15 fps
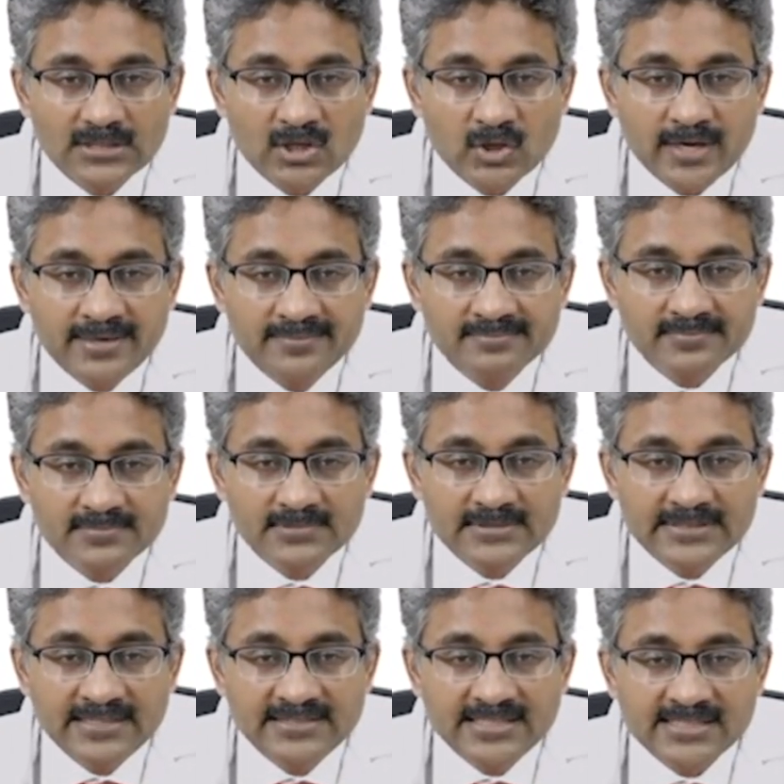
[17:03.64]
okay,
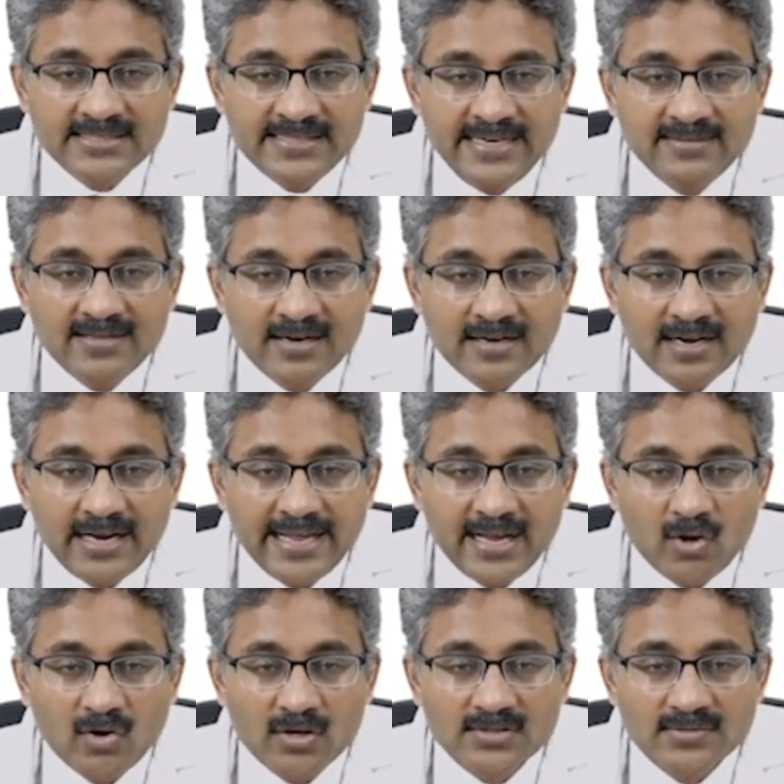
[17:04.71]
then just treat the underlying
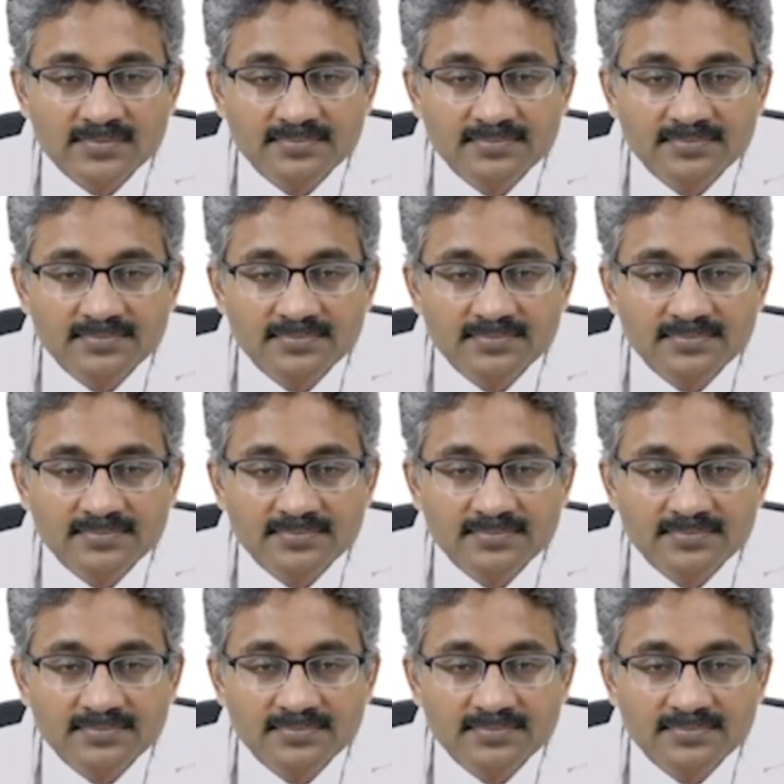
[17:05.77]
cause.